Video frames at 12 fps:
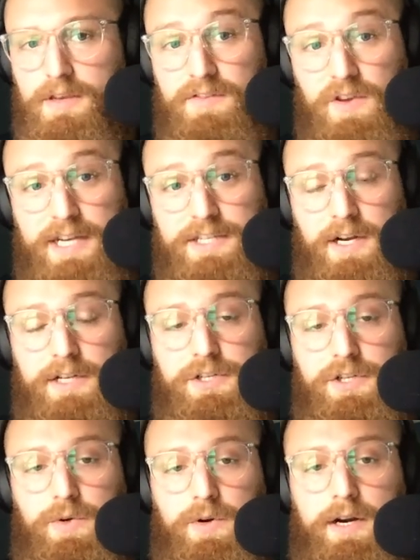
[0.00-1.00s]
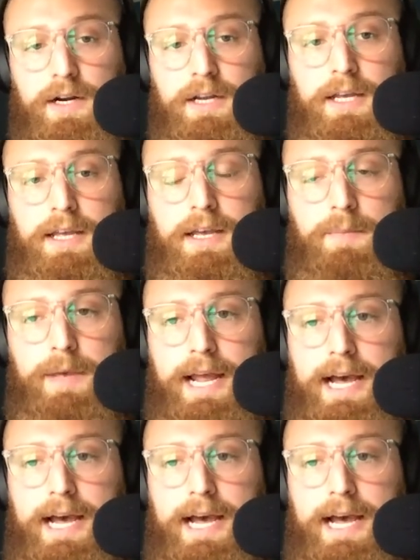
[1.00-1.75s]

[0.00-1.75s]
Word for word: if you guys are unsure that